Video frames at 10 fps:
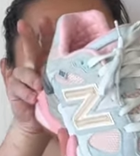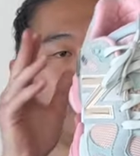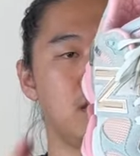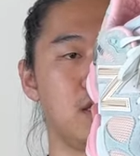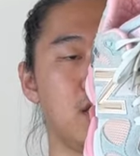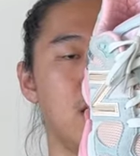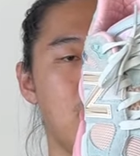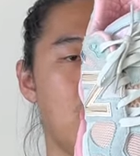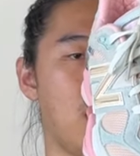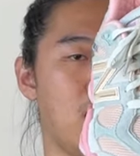me
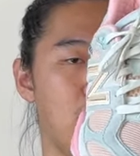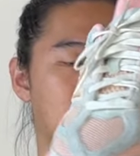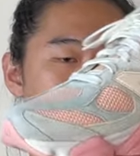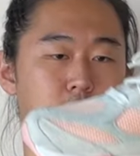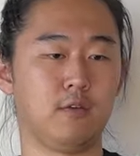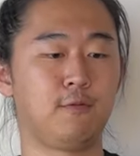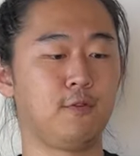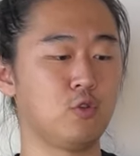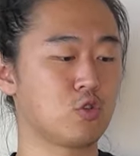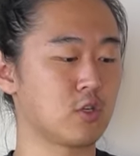of a
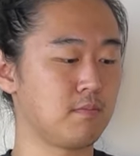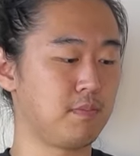fusion